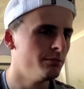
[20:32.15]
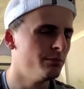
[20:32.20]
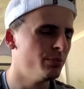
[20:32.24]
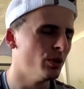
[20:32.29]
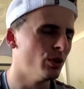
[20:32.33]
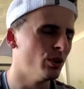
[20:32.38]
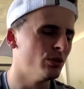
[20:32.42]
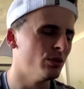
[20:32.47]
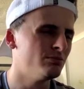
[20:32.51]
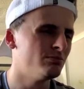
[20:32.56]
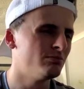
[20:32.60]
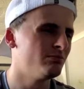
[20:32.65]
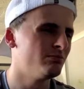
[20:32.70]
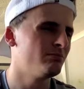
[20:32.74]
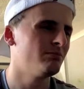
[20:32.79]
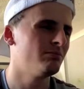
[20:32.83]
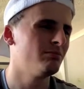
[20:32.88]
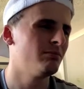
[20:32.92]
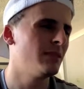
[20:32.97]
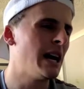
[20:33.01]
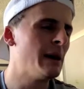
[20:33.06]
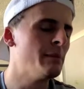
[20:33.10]
But
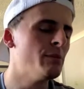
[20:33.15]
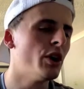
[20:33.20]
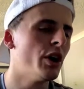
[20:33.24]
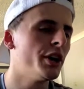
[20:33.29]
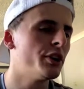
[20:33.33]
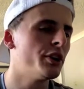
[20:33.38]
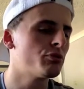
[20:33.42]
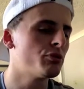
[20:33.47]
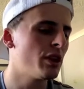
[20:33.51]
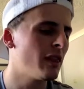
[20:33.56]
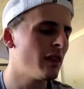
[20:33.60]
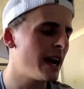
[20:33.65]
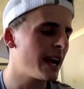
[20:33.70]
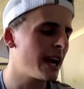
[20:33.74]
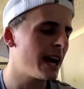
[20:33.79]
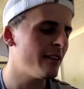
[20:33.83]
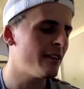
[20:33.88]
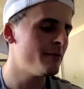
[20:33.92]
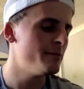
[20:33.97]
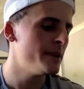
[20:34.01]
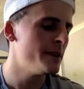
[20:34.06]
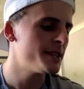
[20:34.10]
I'm not in a... Like,
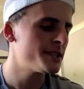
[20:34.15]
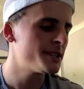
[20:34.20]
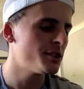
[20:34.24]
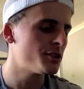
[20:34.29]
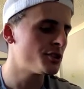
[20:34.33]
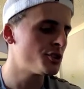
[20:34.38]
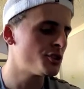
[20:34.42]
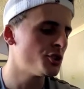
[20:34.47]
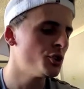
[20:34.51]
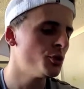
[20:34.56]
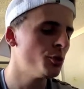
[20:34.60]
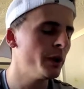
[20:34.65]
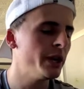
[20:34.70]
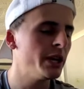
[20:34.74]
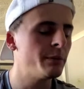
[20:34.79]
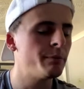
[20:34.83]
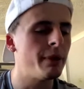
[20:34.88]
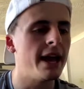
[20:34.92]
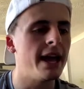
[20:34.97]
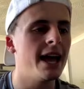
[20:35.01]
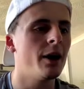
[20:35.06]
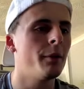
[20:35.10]
I've missed the 2-week
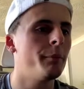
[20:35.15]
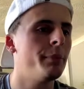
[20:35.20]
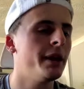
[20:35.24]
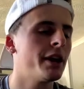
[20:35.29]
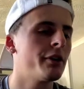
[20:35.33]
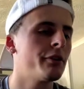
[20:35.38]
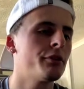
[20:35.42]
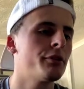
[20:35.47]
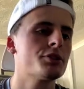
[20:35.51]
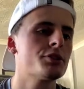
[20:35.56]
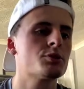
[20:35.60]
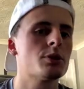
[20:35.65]
payout period.